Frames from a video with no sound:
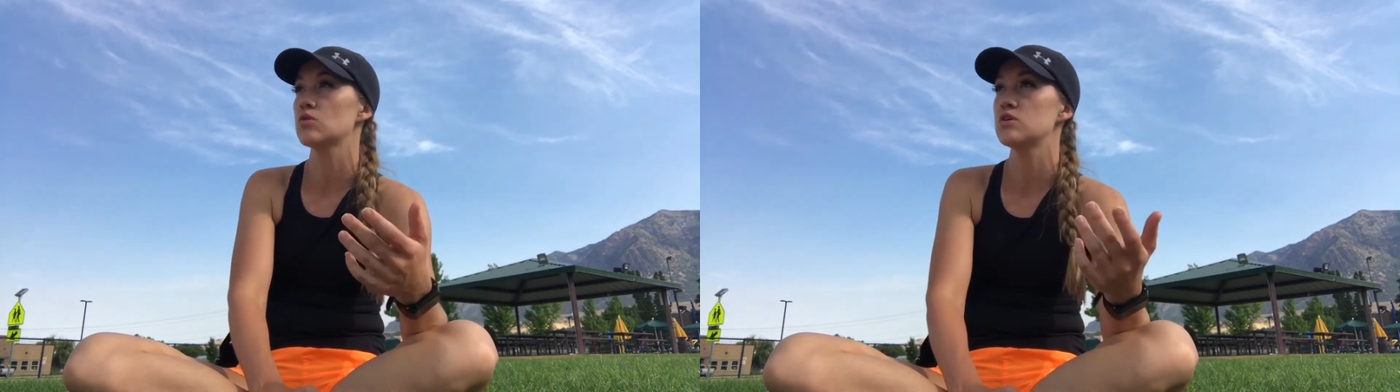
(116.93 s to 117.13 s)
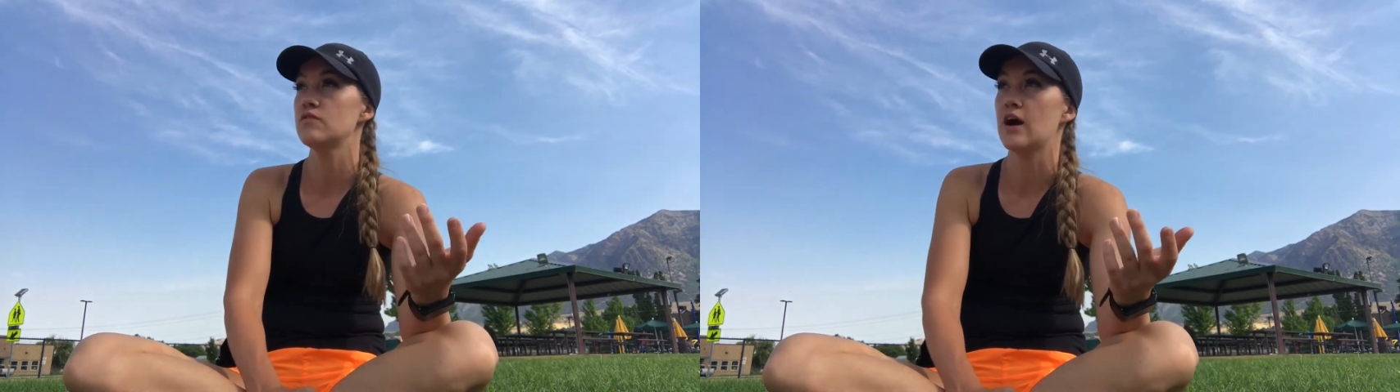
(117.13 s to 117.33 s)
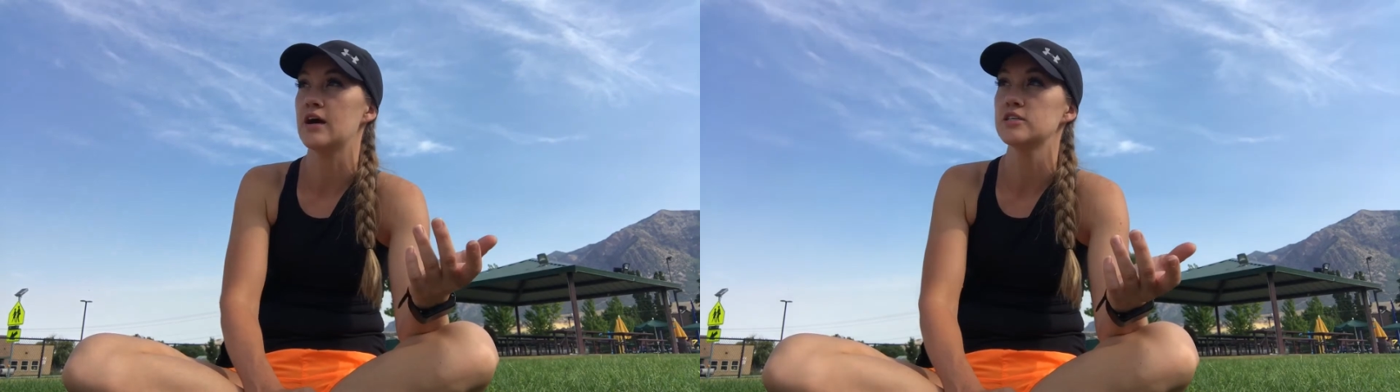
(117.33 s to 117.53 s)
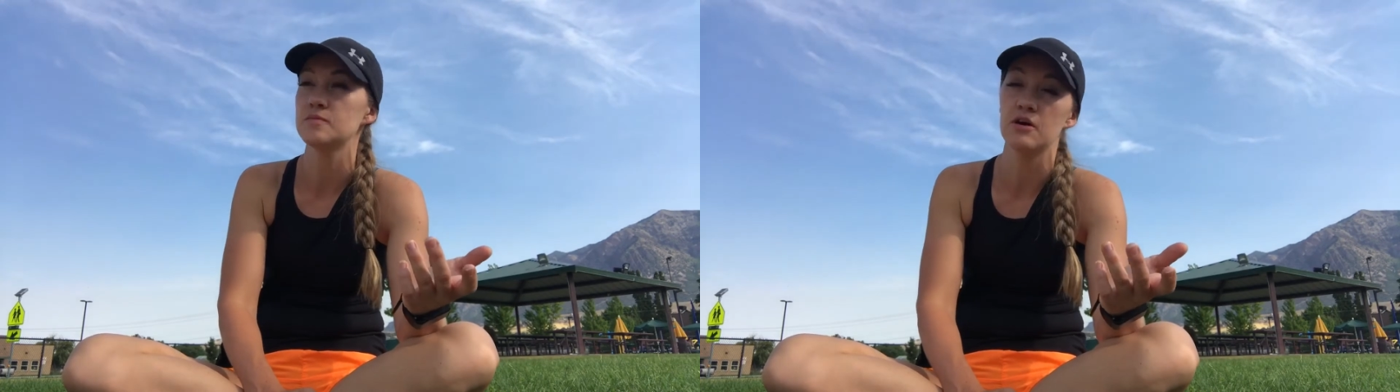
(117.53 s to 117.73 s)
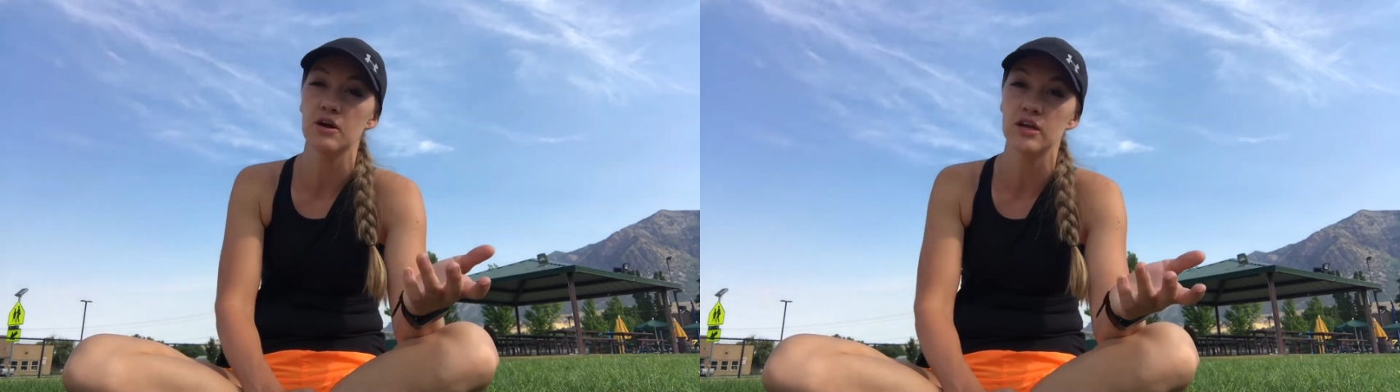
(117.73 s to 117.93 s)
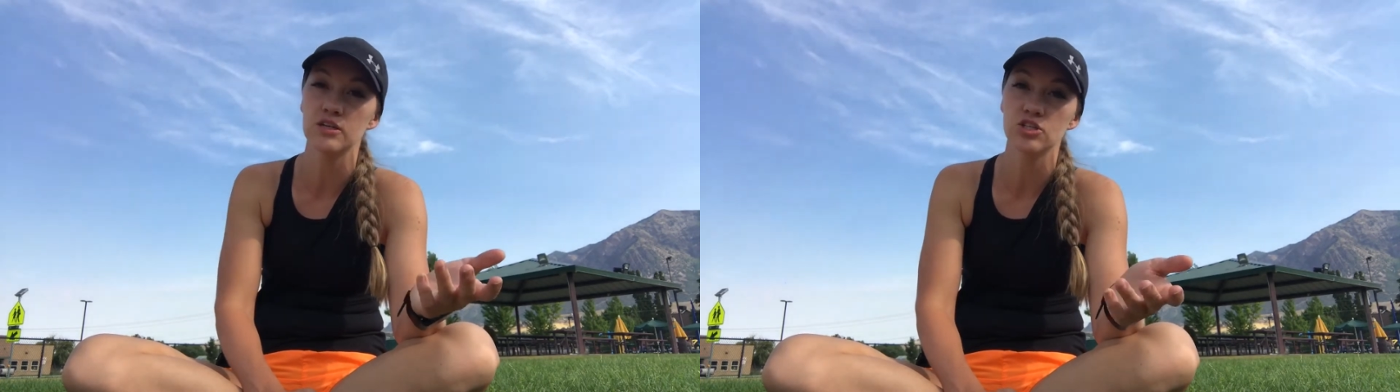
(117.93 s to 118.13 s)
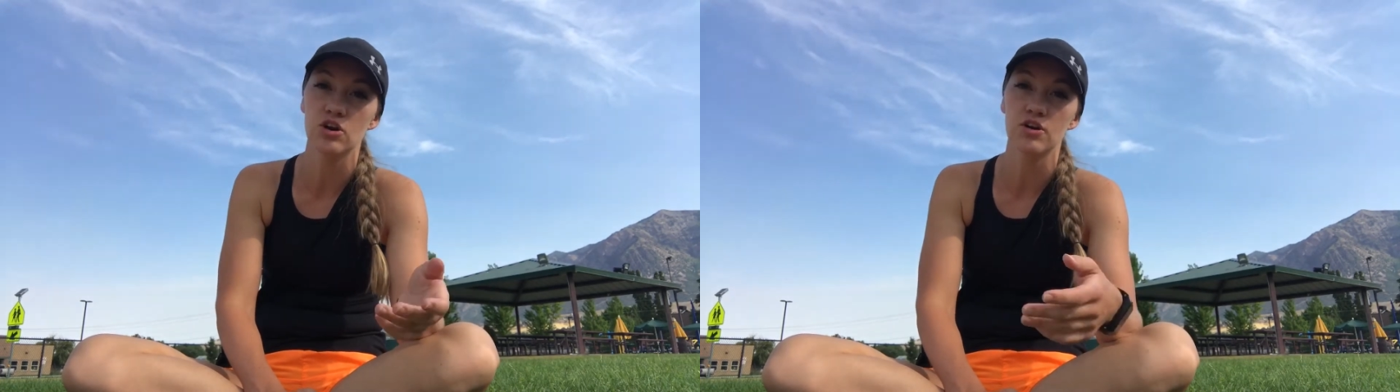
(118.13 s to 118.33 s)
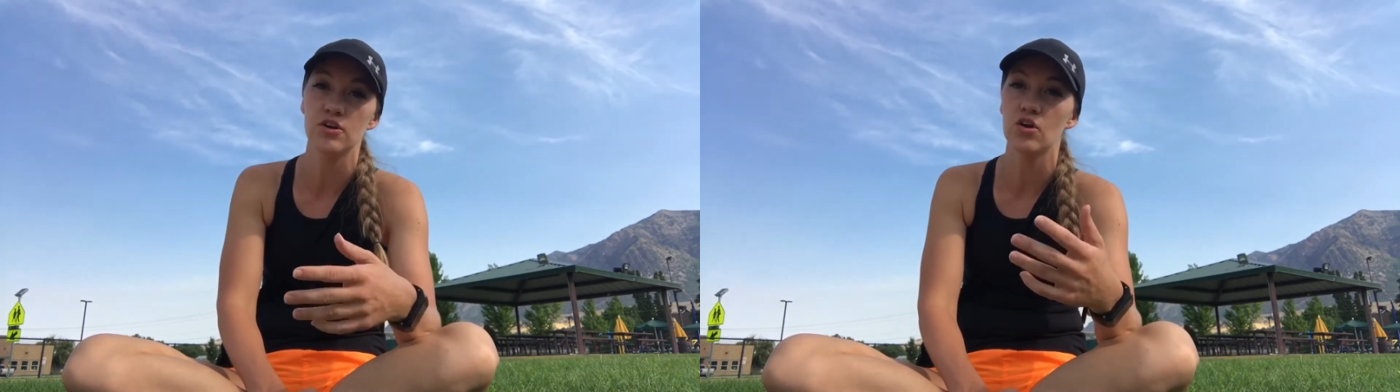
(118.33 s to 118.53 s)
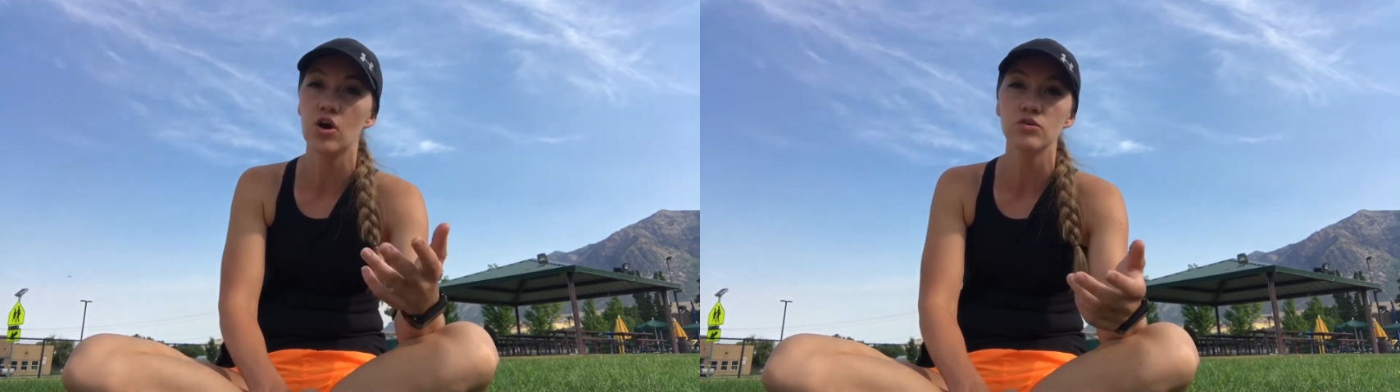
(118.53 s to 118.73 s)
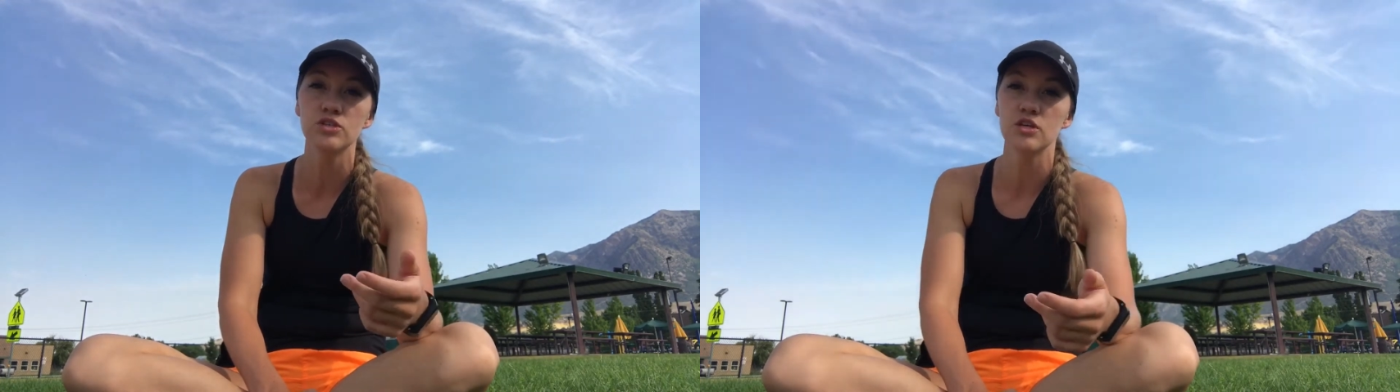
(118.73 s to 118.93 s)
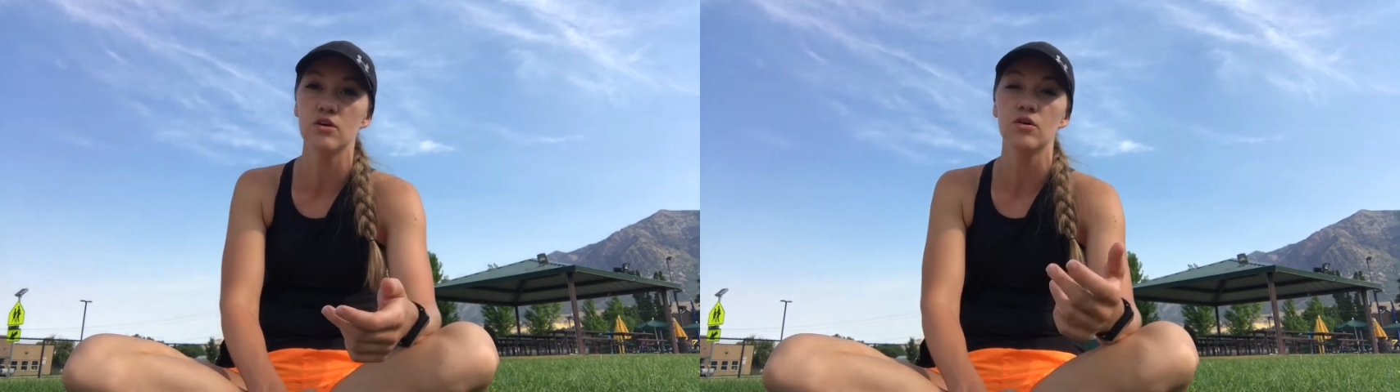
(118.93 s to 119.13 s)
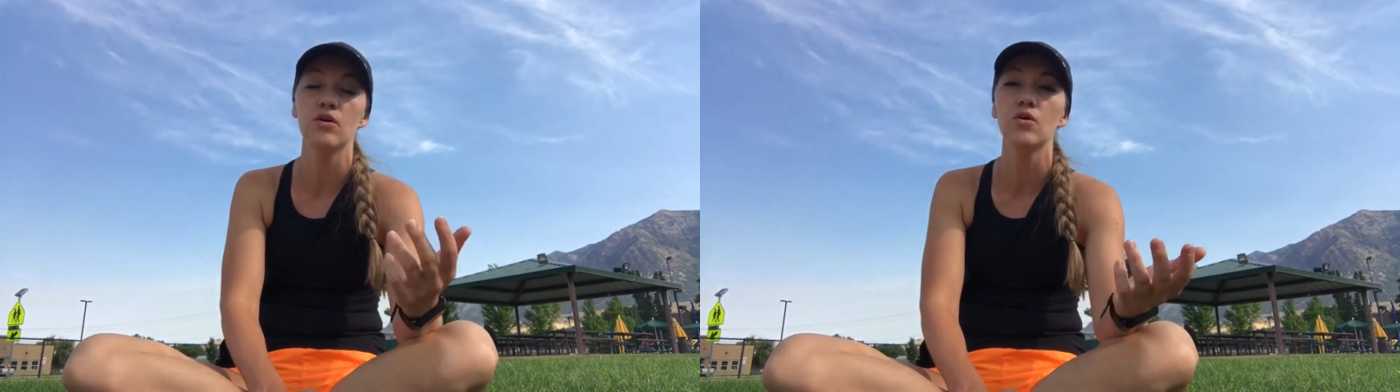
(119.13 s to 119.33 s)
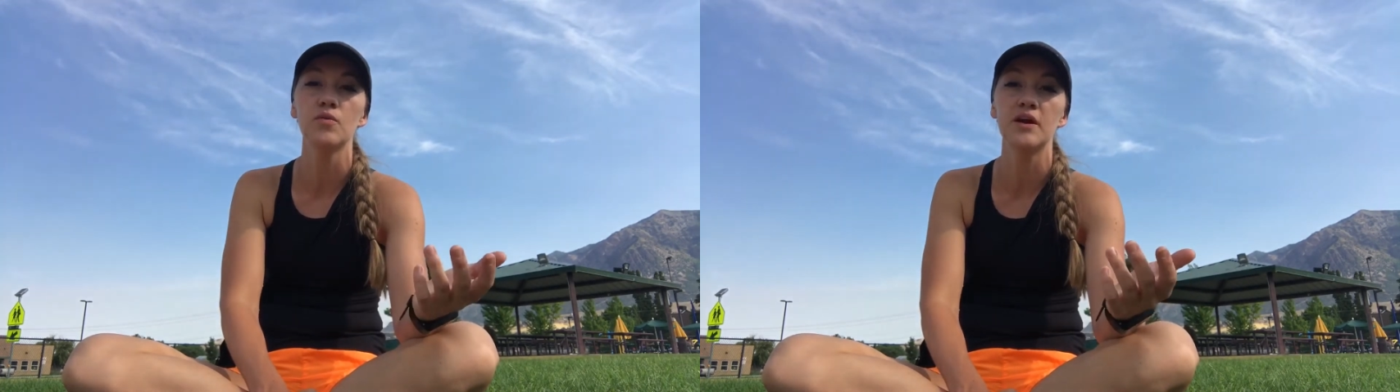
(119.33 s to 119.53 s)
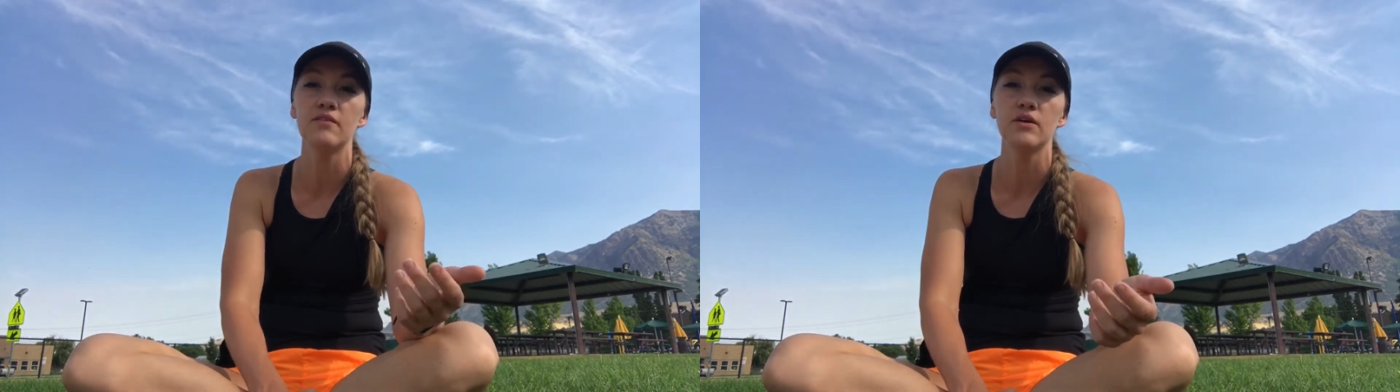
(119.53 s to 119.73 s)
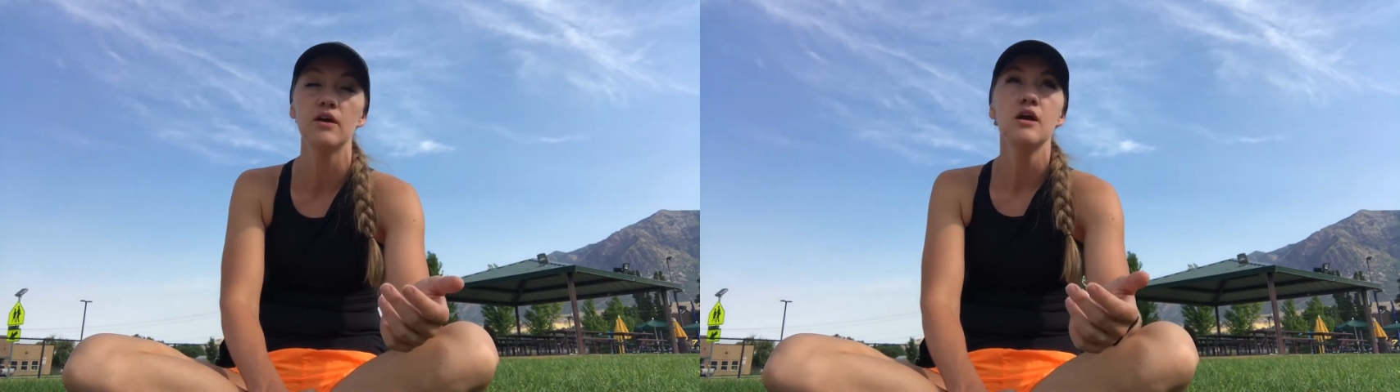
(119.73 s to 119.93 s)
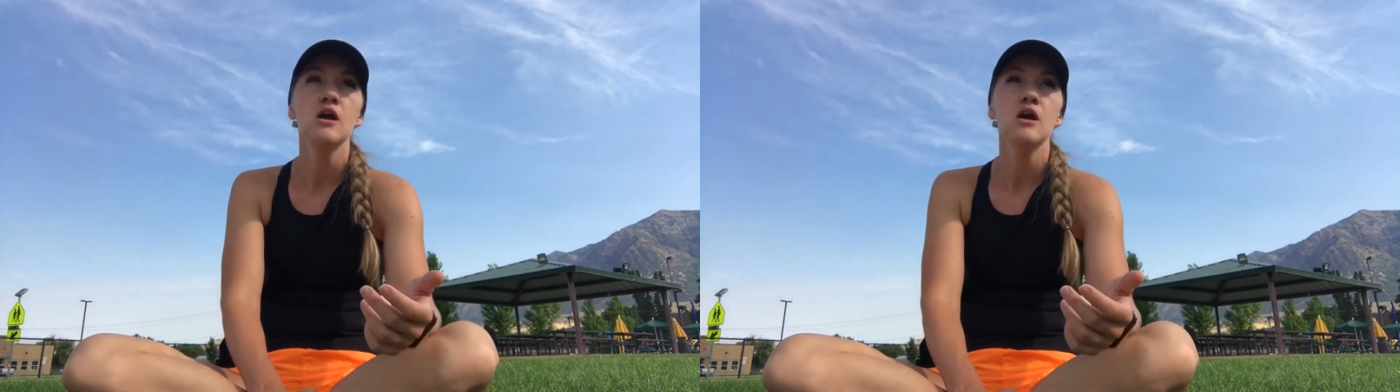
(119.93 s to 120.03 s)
or you've asked about getting started or hosting or, or whatever.